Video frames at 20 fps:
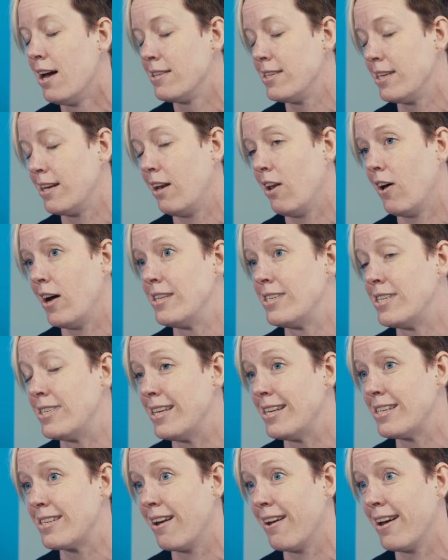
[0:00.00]
Did a like to
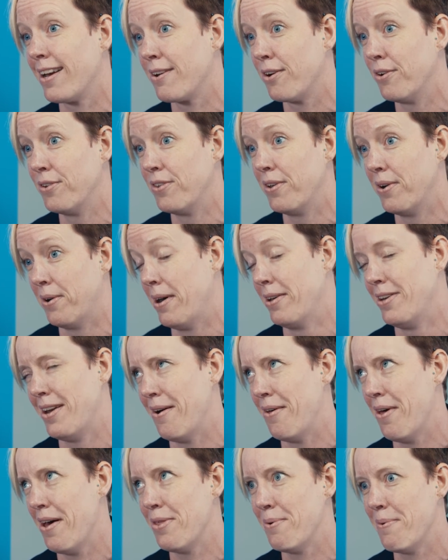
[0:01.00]
dislike on, oh
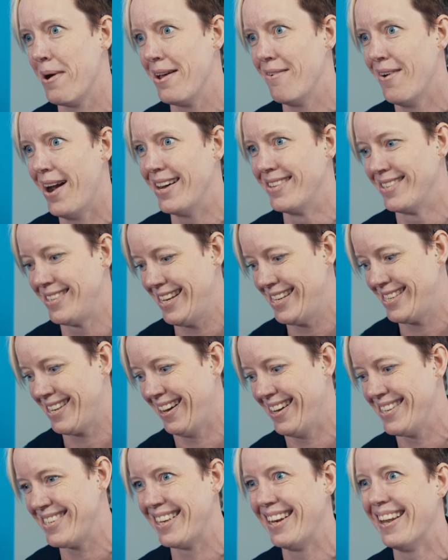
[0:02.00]
no, other way around,
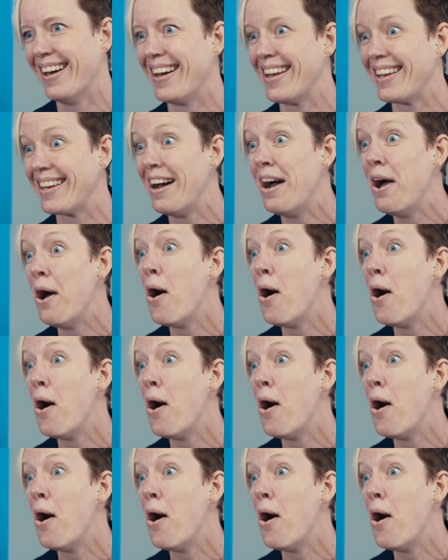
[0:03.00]
dislike to like